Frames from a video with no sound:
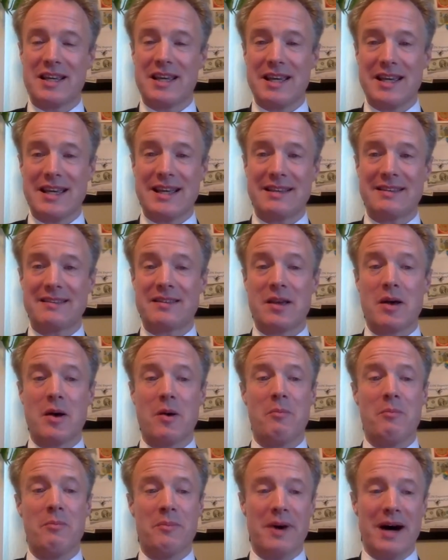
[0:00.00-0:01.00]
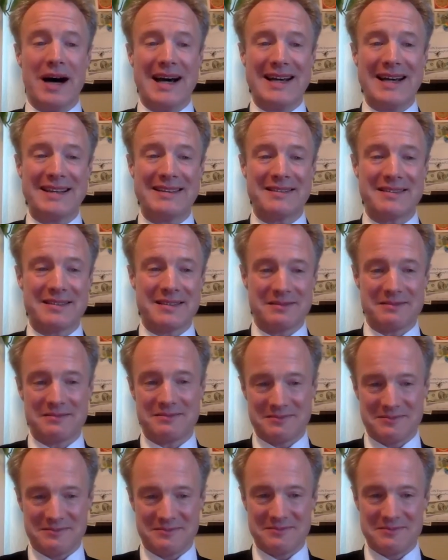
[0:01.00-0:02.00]
it might
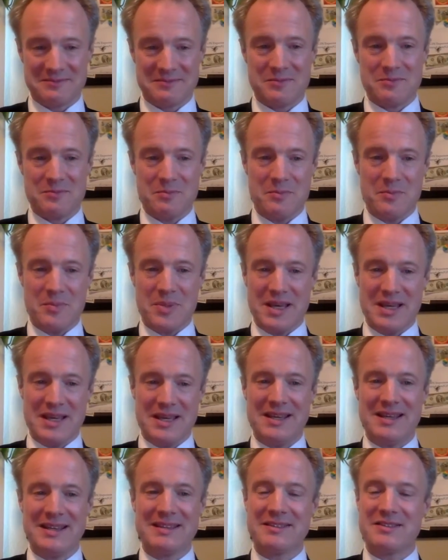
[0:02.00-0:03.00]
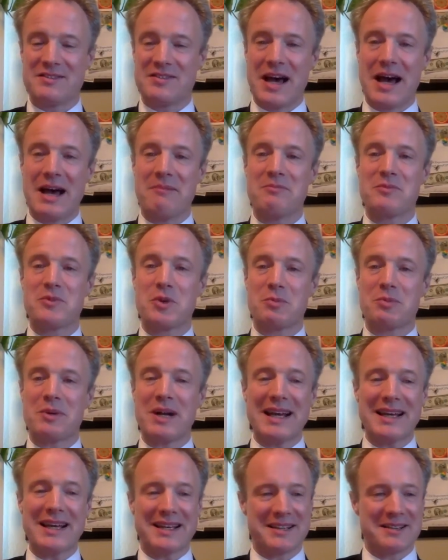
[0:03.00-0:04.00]
be time to
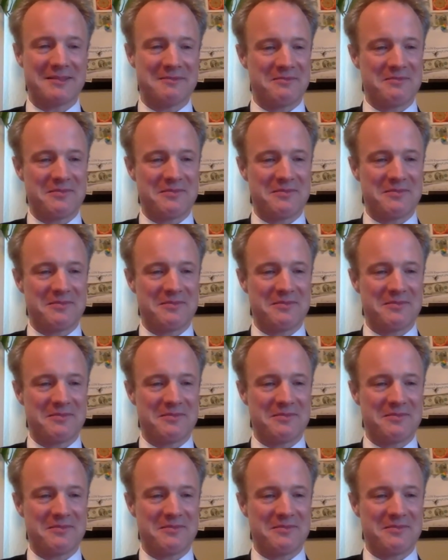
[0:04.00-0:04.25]
break.